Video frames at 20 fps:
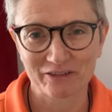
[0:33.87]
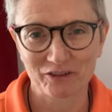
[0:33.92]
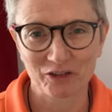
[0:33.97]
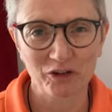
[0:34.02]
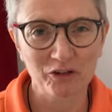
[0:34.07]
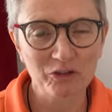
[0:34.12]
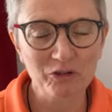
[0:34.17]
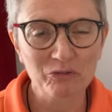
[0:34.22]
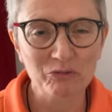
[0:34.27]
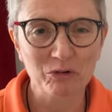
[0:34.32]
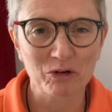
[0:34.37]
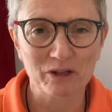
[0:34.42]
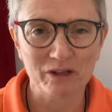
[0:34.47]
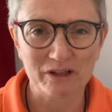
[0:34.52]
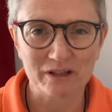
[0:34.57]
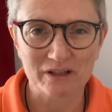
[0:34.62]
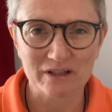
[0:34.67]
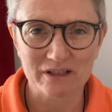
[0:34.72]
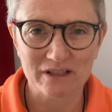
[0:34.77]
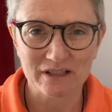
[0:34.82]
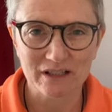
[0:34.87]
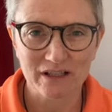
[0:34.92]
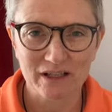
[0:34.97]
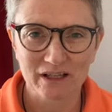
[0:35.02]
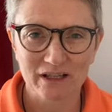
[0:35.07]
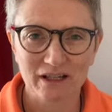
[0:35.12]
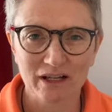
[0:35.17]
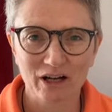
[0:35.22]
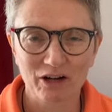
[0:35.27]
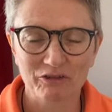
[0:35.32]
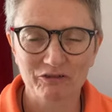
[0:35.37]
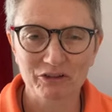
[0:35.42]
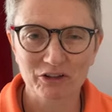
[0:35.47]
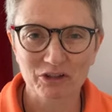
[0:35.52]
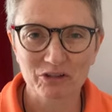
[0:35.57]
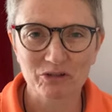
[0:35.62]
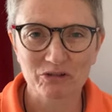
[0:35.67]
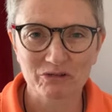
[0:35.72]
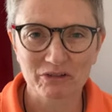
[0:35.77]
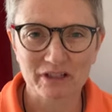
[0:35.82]
They're the words of the
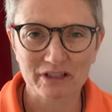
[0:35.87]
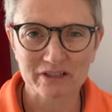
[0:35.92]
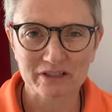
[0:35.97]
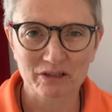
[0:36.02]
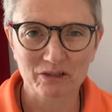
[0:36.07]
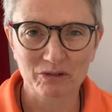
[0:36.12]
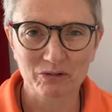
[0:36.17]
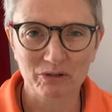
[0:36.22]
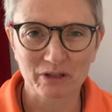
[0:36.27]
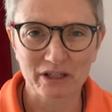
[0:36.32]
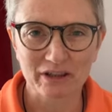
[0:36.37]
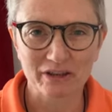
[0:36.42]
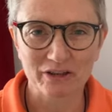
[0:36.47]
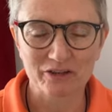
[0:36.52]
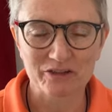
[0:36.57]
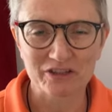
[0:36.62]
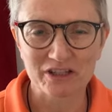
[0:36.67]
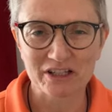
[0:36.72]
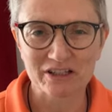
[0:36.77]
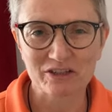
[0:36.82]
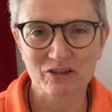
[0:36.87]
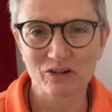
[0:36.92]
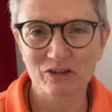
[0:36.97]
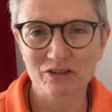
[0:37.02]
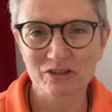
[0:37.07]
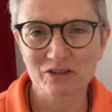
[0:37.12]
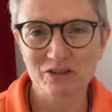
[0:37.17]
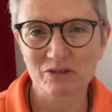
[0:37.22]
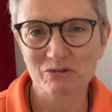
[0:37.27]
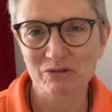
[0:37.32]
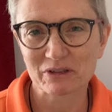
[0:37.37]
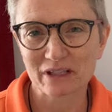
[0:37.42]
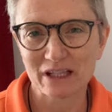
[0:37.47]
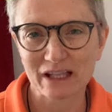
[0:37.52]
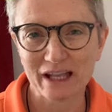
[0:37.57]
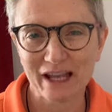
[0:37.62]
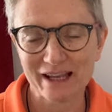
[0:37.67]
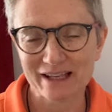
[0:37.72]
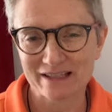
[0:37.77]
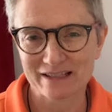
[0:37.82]
Eucharist on Holy Thursday. It's all to do with the
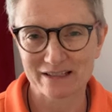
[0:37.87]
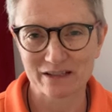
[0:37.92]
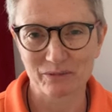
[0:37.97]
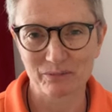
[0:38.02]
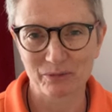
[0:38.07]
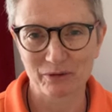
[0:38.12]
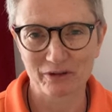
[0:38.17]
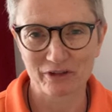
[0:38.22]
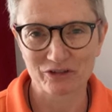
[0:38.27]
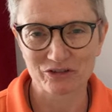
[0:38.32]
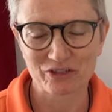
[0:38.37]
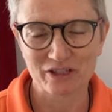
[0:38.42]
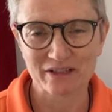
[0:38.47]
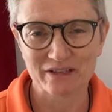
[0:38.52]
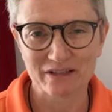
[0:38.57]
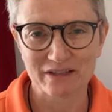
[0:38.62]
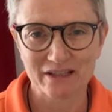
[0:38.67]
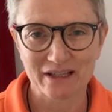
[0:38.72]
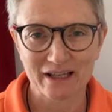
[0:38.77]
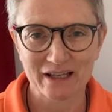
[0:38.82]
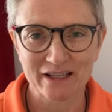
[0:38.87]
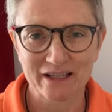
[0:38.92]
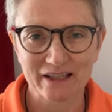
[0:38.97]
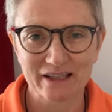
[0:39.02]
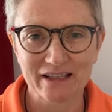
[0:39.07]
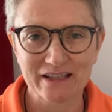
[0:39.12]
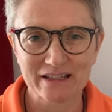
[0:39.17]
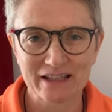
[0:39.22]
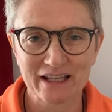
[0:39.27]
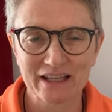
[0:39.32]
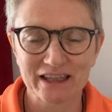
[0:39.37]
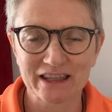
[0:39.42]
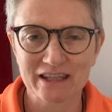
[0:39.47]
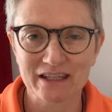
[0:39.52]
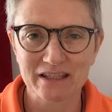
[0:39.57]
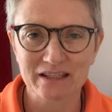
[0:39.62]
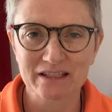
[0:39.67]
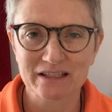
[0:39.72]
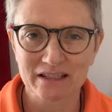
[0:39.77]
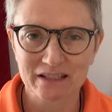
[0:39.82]
Last Supper that Jesus had. And he said,
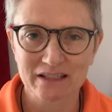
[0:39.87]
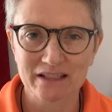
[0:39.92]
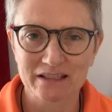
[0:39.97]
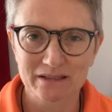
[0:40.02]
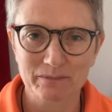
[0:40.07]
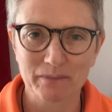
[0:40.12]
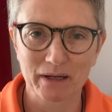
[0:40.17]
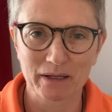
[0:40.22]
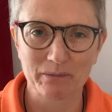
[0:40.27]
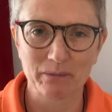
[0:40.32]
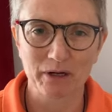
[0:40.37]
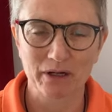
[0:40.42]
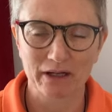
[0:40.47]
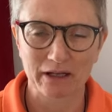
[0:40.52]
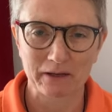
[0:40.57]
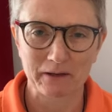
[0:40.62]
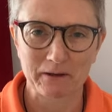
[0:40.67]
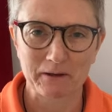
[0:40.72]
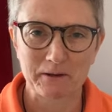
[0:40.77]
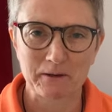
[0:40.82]
"This is my body.